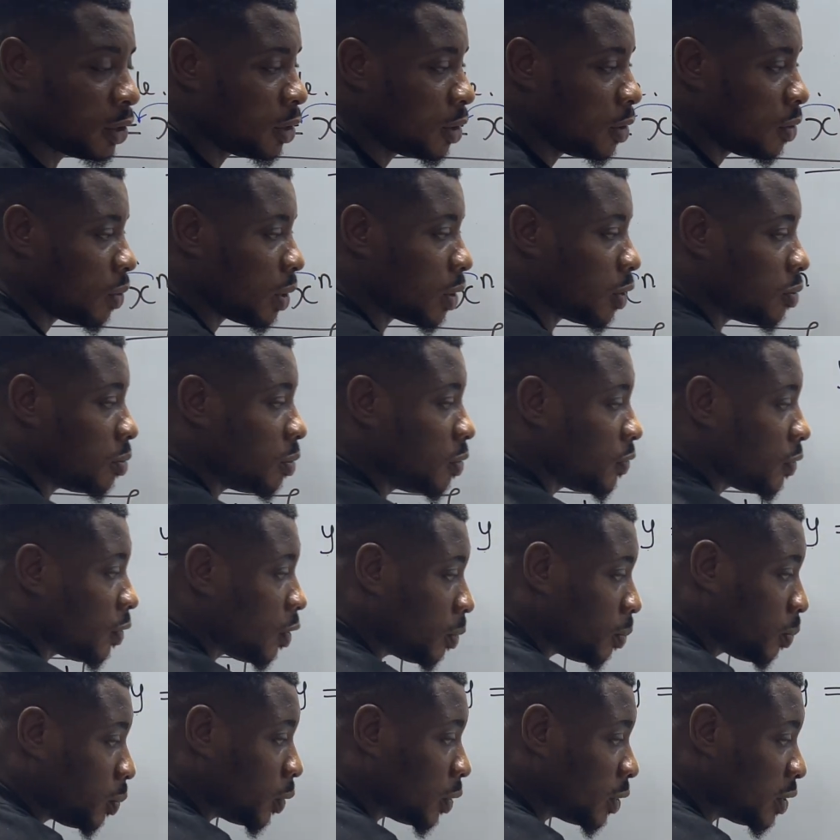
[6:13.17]
when we move
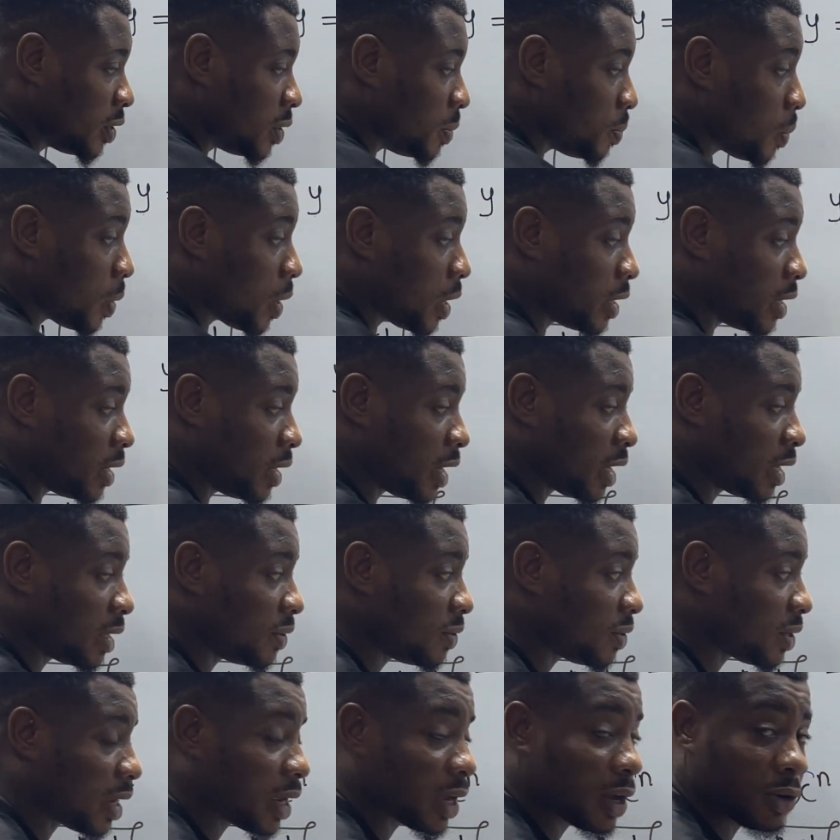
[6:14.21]
upwards, the negative
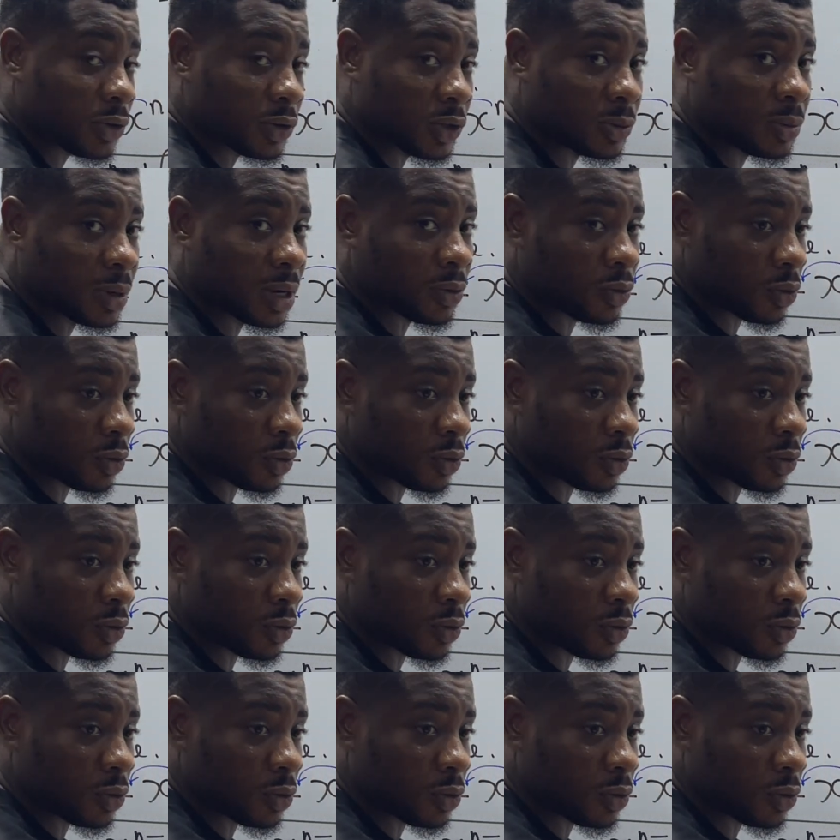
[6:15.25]
sign comes back.